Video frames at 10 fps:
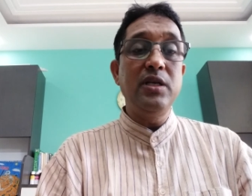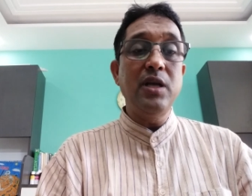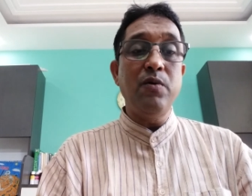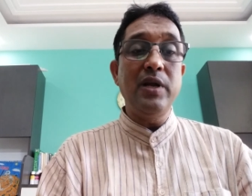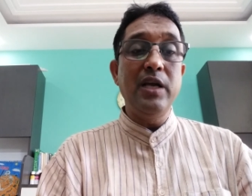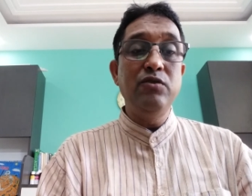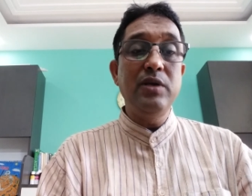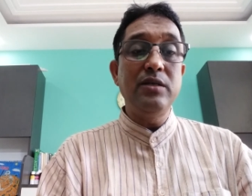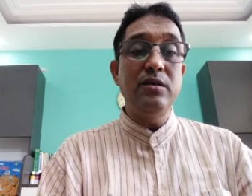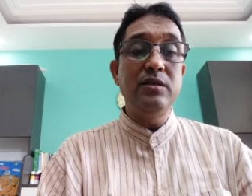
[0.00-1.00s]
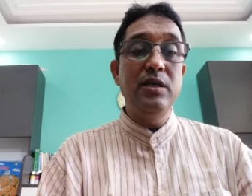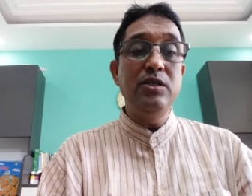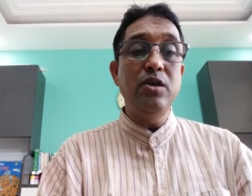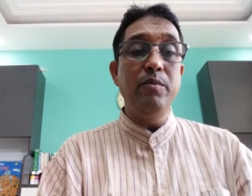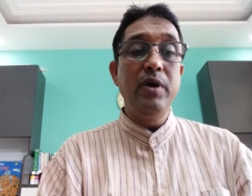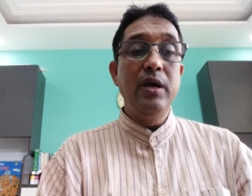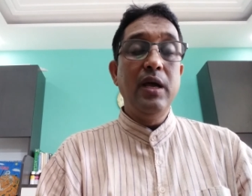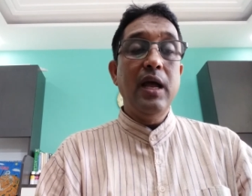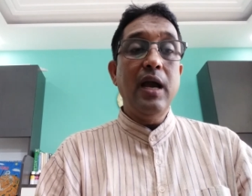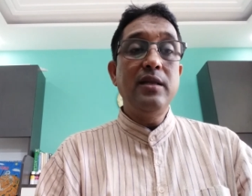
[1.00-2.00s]
our education system,
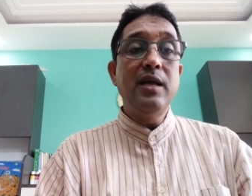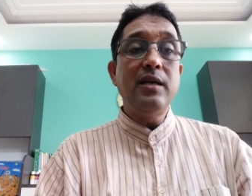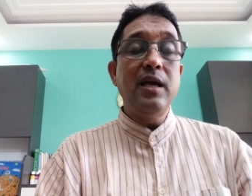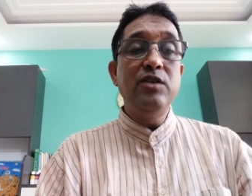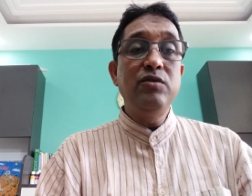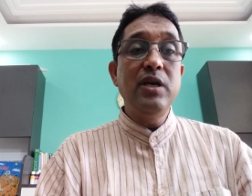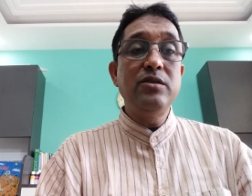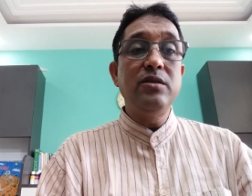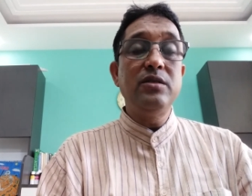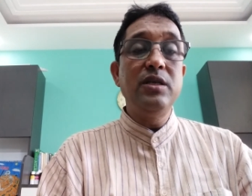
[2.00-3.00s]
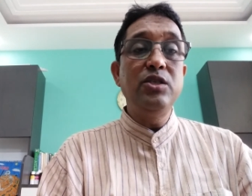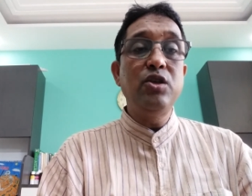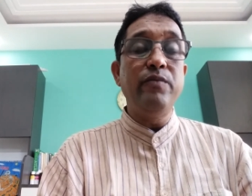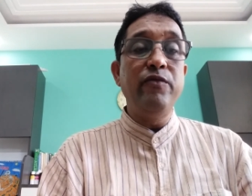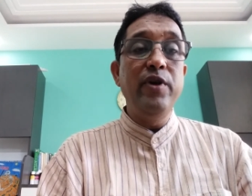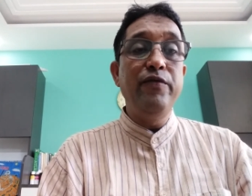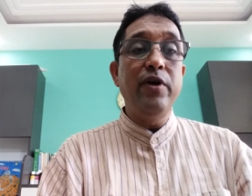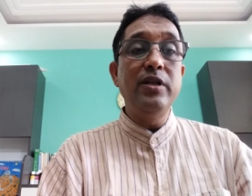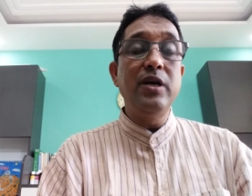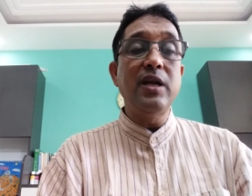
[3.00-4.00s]
and that education system will
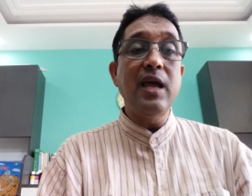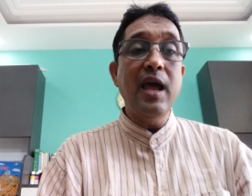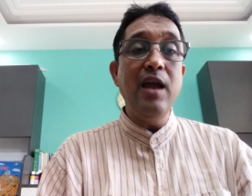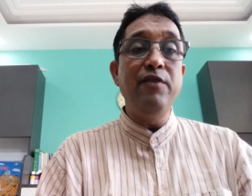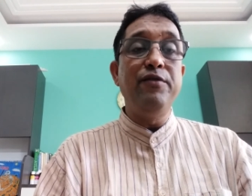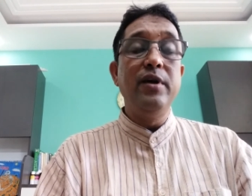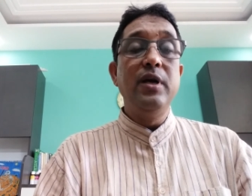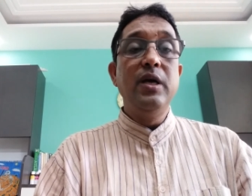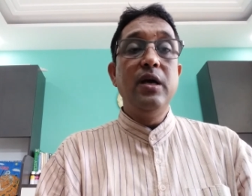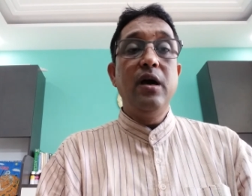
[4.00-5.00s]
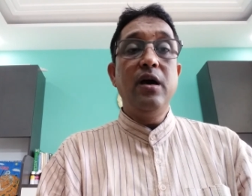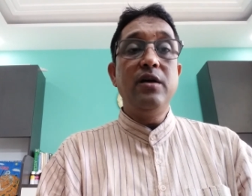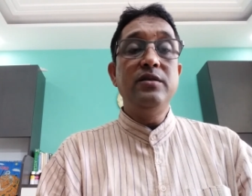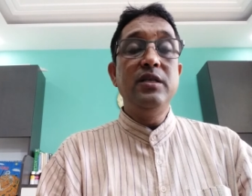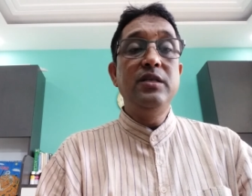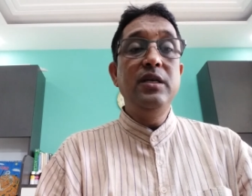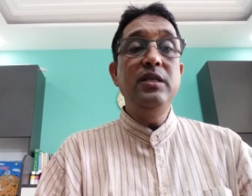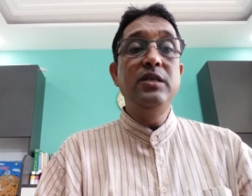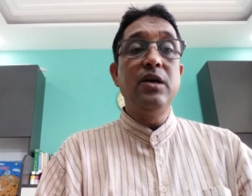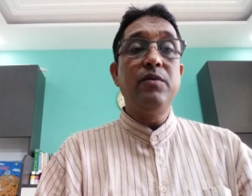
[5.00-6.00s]
further help the
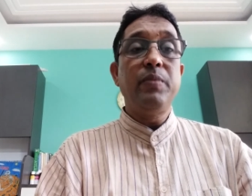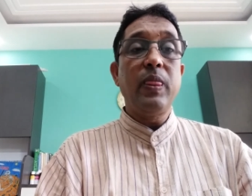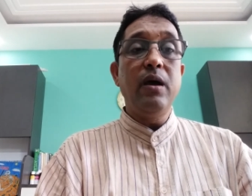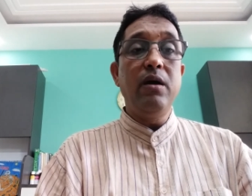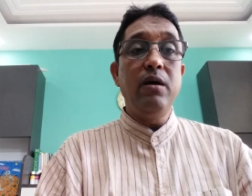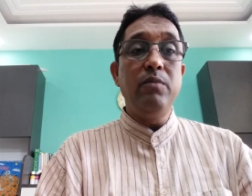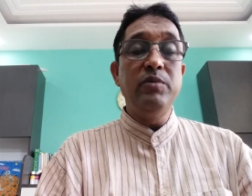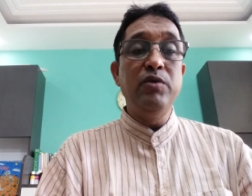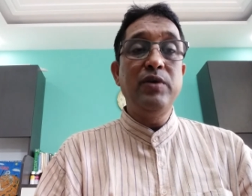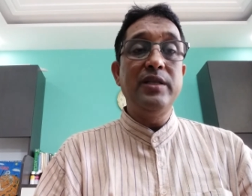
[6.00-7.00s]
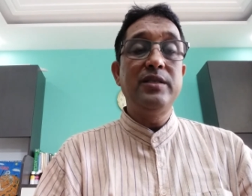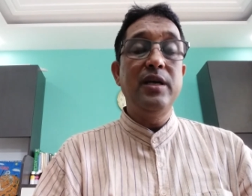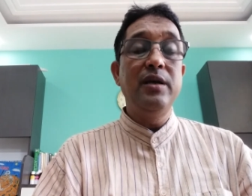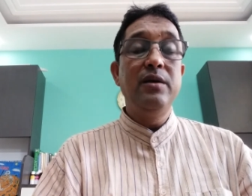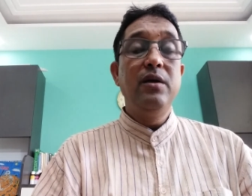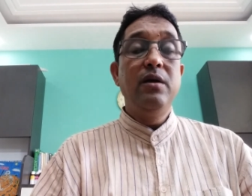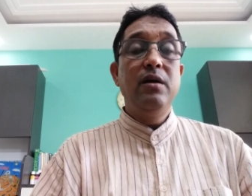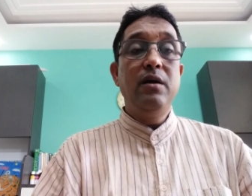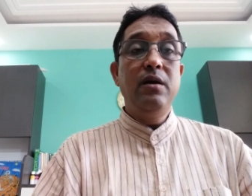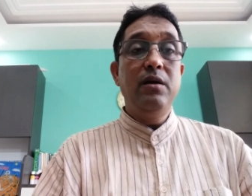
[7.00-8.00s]
teacher you can say
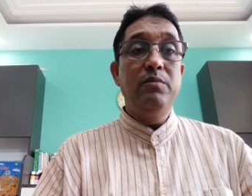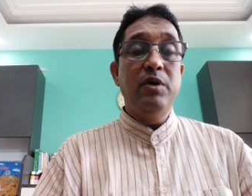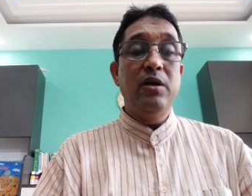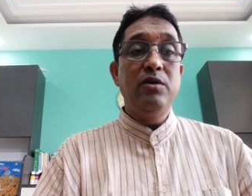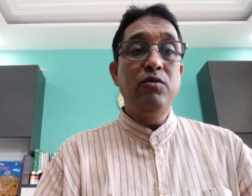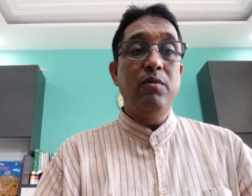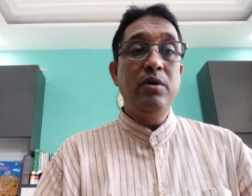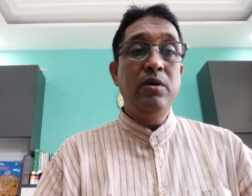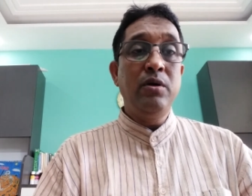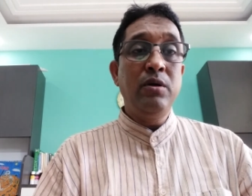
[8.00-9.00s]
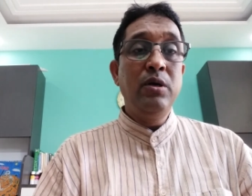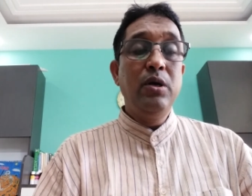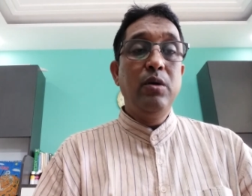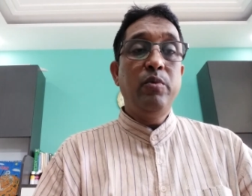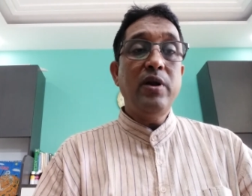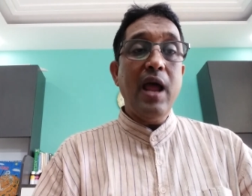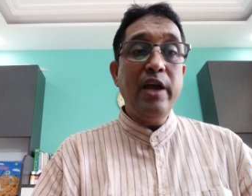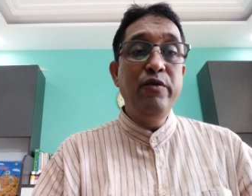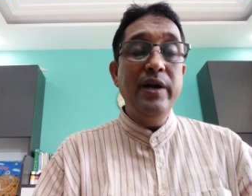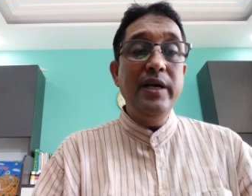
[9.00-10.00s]
for
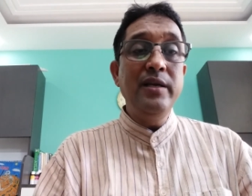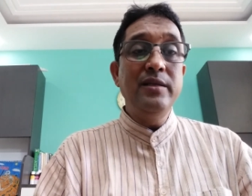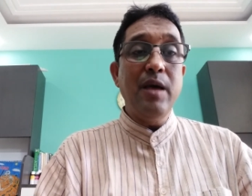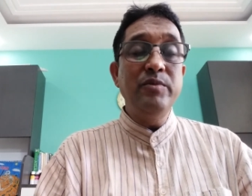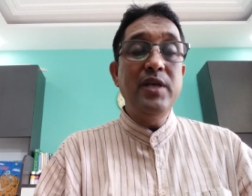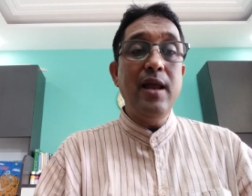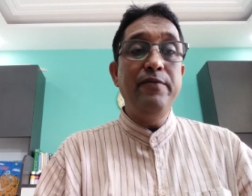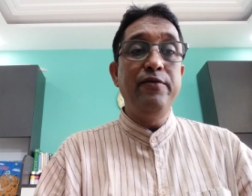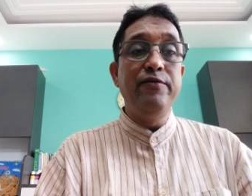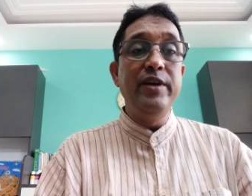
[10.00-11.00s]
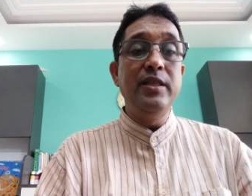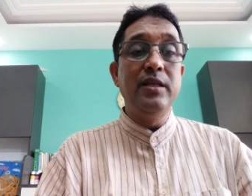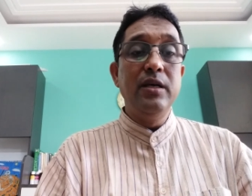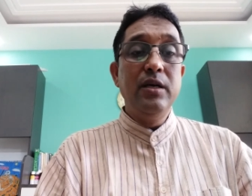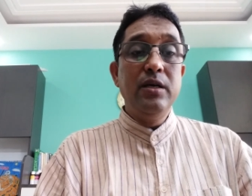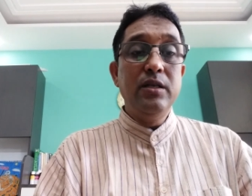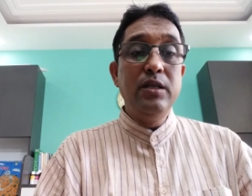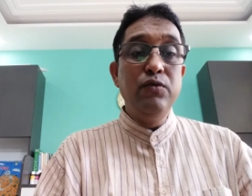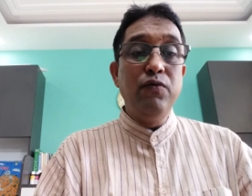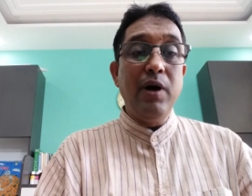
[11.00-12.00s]
acquainting themselves with
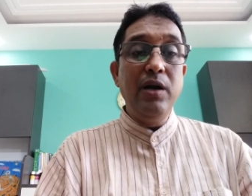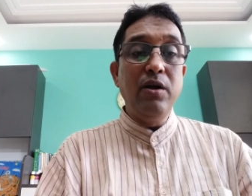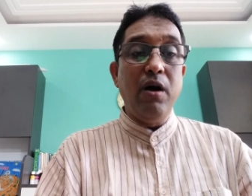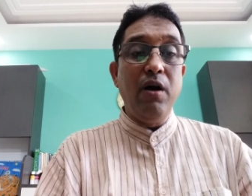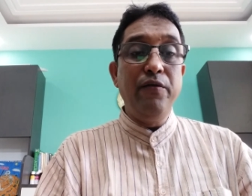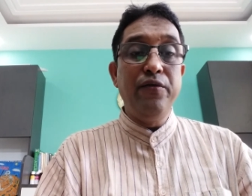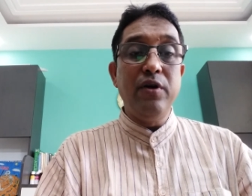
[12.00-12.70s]
the world of